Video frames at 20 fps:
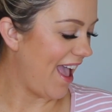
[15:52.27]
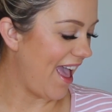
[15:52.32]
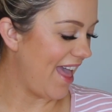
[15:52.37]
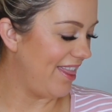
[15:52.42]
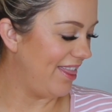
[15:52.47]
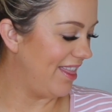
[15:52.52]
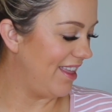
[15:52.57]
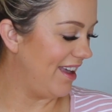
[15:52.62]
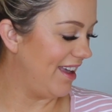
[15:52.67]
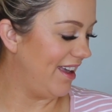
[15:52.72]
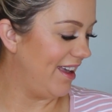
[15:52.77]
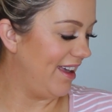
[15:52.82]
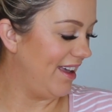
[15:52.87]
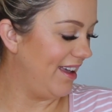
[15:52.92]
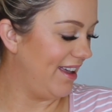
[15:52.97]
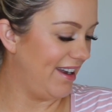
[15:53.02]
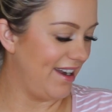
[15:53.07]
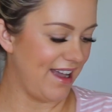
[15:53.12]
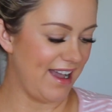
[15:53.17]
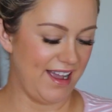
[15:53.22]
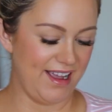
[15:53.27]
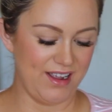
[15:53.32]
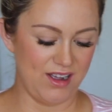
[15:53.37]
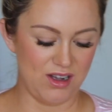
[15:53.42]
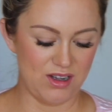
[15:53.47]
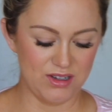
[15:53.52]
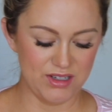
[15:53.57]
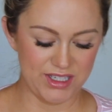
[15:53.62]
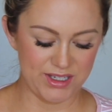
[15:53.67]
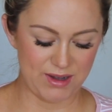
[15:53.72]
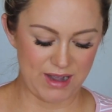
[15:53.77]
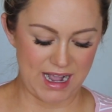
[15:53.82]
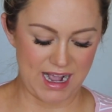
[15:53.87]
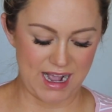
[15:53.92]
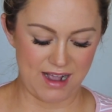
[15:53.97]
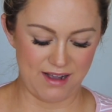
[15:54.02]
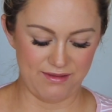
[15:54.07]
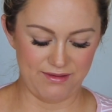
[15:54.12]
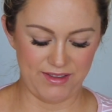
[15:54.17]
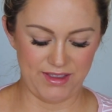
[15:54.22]
And then I also
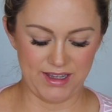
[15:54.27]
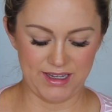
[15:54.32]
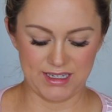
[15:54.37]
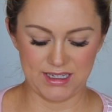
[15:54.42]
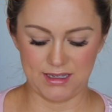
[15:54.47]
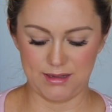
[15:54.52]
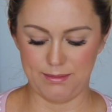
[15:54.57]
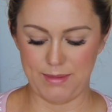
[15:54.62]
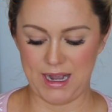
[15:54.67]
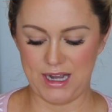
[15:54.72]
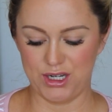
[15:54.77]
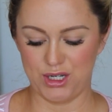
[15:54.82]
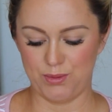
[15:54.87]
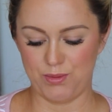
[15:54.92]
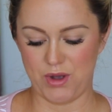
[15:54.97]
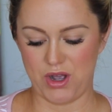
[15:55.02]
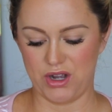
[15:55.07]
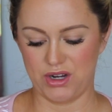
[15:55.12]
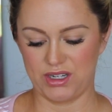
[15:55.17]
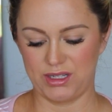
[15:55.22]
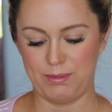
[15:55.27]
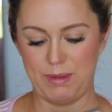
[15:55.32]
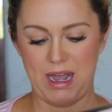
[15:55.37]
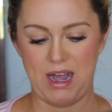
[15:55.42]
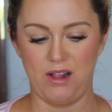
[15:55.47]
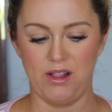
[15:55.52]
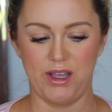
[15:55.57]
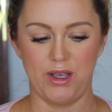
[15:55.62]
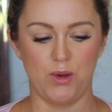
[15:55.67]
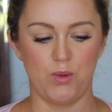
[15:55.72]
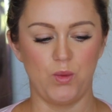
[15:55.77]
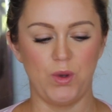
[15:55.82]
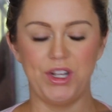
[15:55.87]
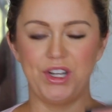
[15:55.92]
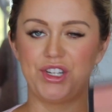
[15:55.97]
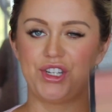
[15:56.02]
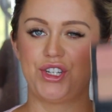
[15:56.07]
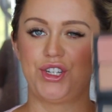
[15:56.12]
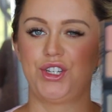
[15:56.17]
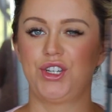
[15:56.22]
have this Smashbox palette,
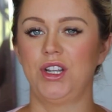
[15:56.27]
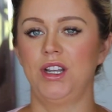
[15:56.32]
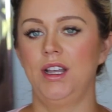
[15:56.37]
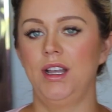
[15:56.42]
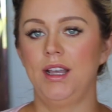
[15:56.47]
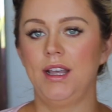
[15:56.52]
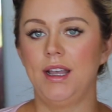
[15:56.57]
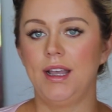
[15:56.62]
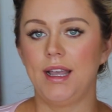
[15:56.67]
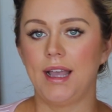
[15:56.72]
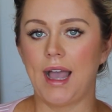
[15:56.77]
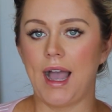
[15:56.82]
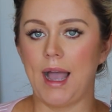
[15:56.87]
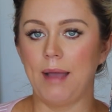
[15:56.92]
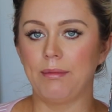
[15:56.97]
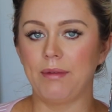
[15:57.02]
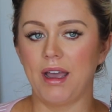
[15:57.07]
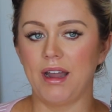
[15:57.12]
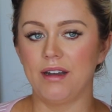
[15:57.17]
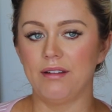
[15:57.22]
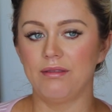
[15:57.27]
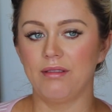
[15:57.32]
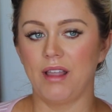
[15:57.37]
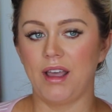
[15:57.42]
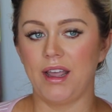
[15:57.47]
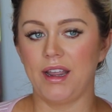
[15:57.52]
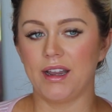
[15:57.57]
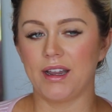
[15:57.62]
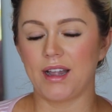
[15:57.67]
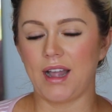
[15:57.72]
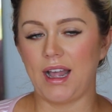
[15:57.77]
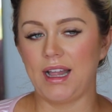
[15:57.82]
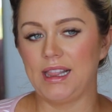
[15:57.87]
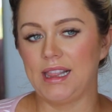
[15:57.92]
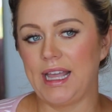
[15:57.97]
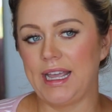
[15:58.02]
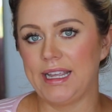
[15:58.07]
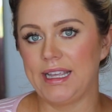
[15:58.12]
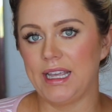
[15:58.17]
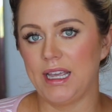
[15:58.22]
which I'm kind of like, I
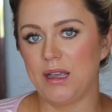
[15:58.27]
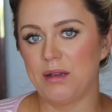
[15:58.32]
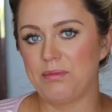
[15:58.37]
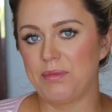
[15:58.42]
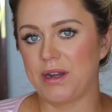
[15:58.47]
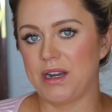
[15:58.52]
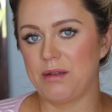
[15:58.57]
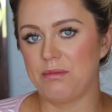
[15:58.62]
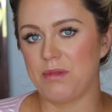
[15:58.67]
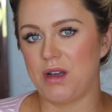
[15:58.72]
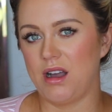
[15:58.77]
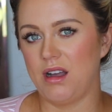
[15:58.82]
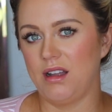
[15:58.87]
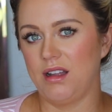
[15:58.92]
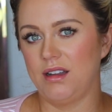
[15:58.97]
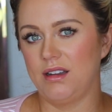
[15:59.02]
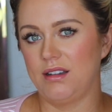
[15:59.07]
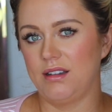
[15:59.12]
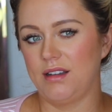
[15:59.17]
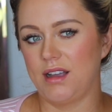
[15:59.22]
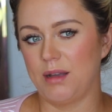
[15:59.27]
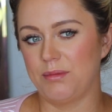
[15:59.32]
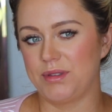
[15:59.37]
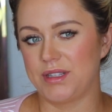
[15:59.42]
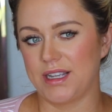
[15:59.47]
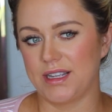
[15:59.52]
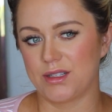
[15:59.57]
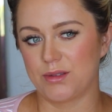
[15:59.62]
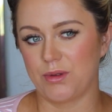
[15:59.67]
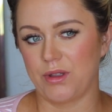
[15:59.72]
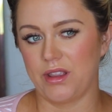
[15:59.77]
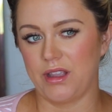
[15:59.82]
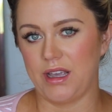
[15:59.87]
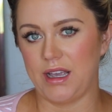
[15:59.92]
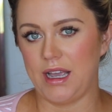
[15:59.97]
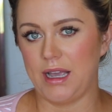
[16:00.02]
like it, but I'm not obsessed with it.